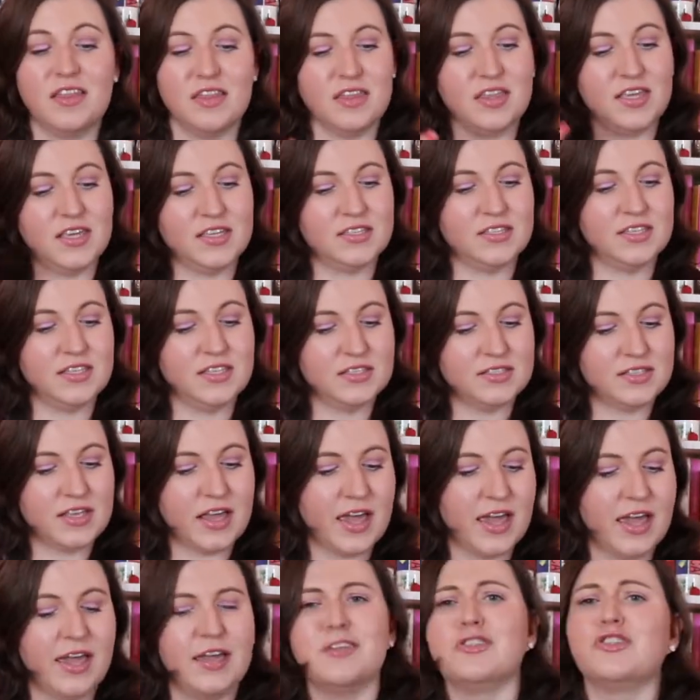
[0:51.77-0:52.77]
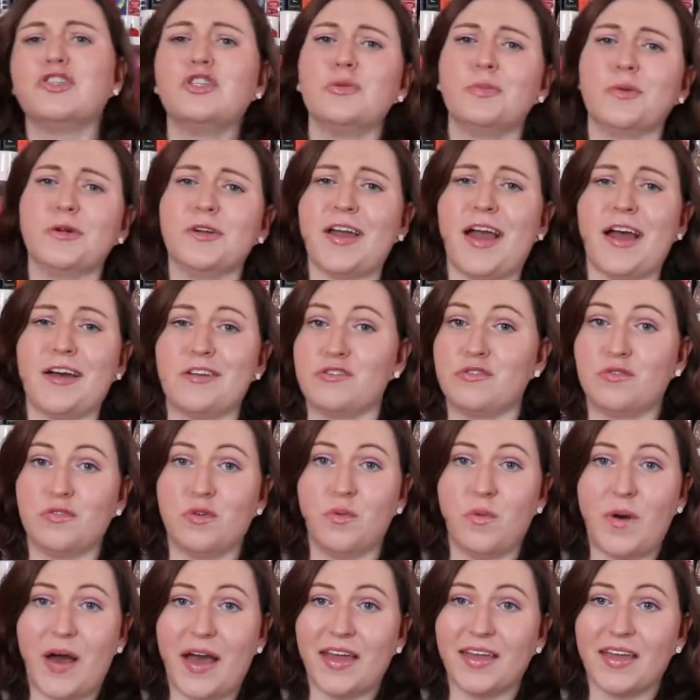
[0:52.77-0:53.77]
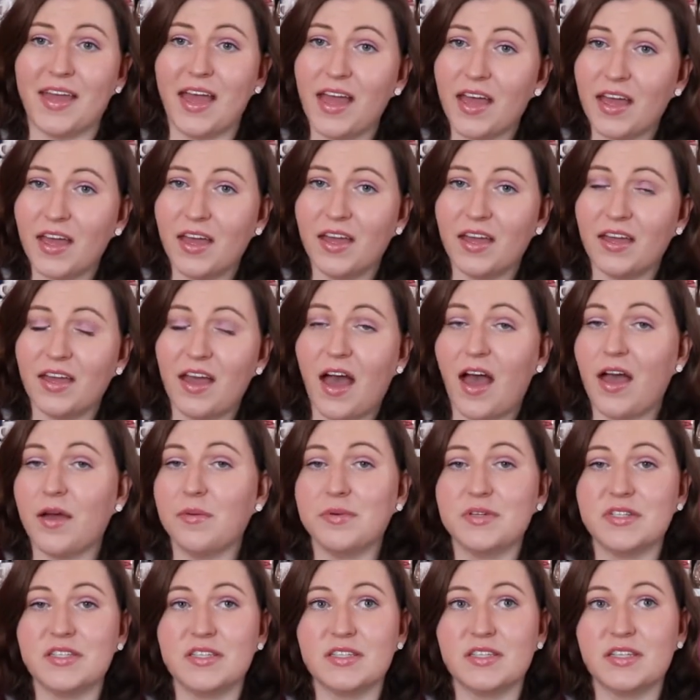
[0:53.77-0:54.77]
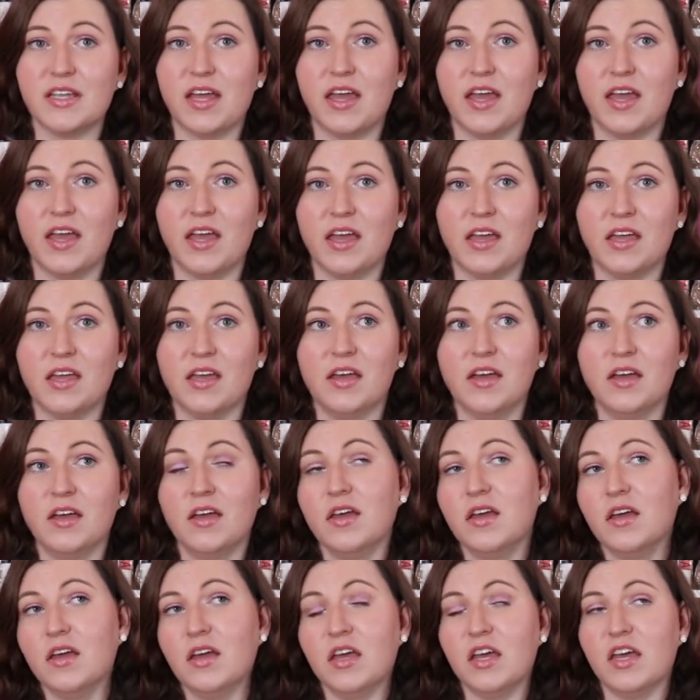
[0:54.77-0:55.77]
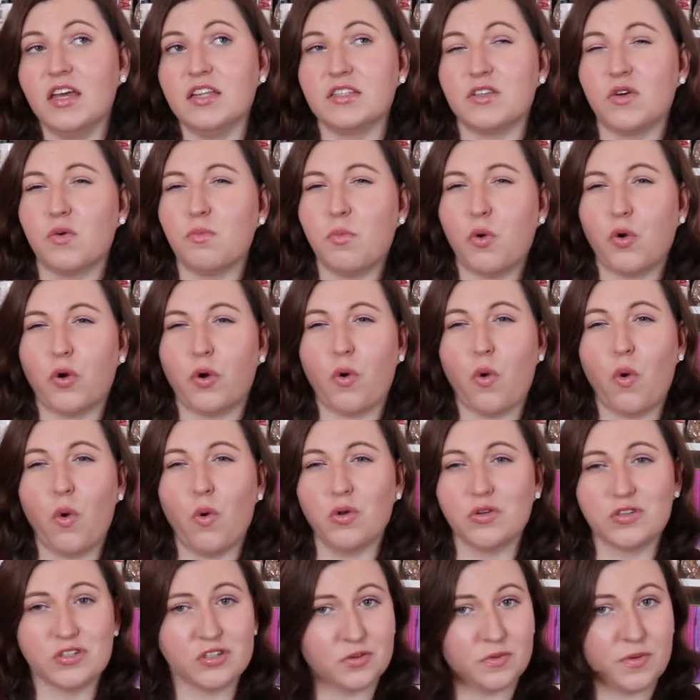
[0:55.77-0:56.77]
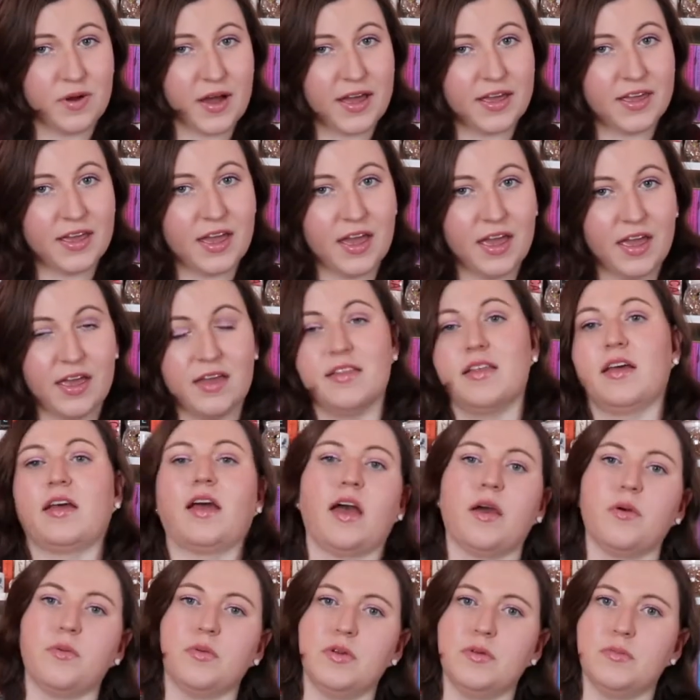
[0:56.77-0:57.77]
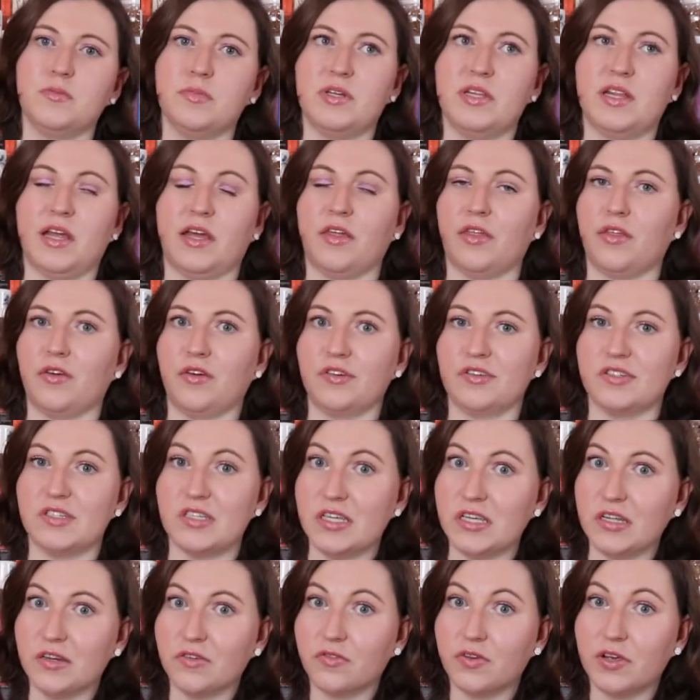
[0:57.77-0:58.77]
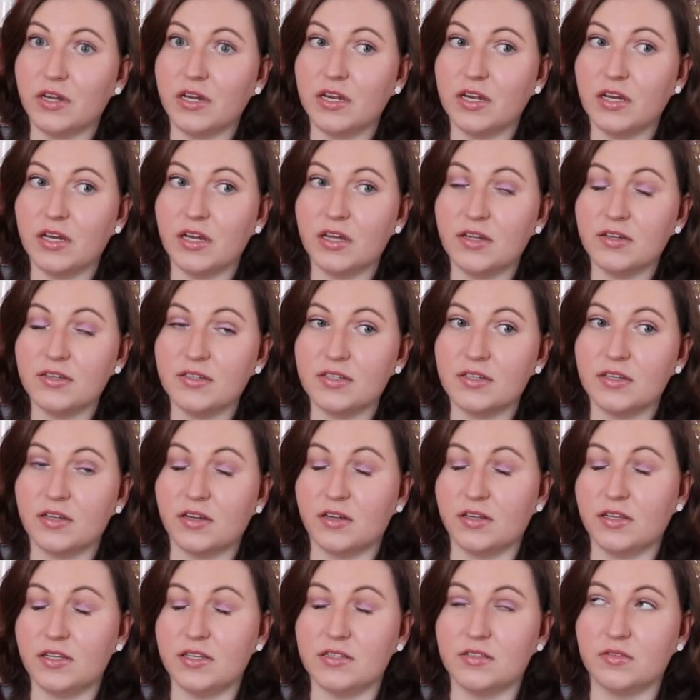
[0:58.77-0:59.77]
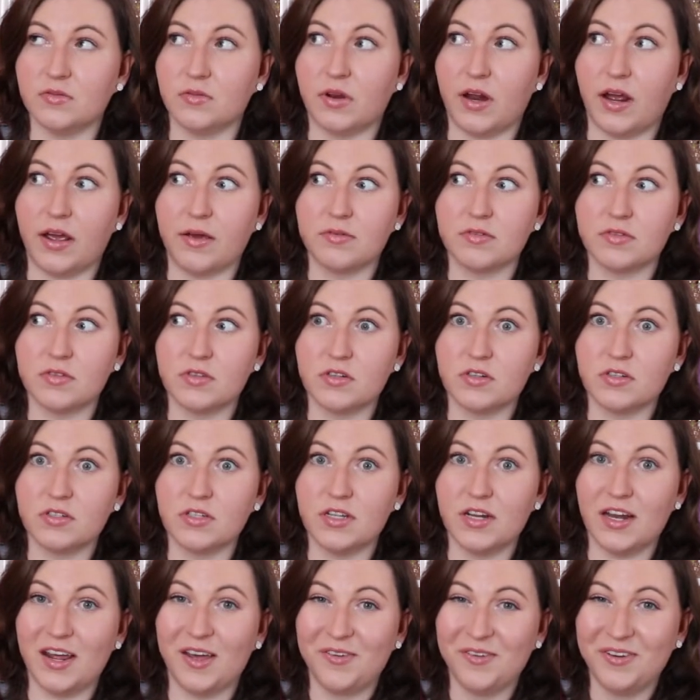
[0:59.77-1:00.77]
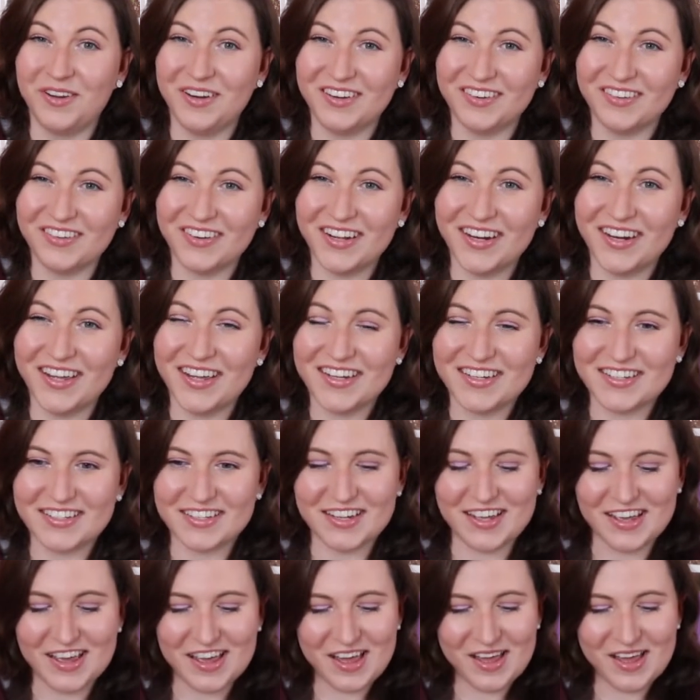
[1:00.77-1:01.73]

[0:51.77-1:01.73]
This is a supernatural YA. I would say it's more older YA, like I wouldn't be like 13 reading it. At least when I was 13, I wouldn't read it.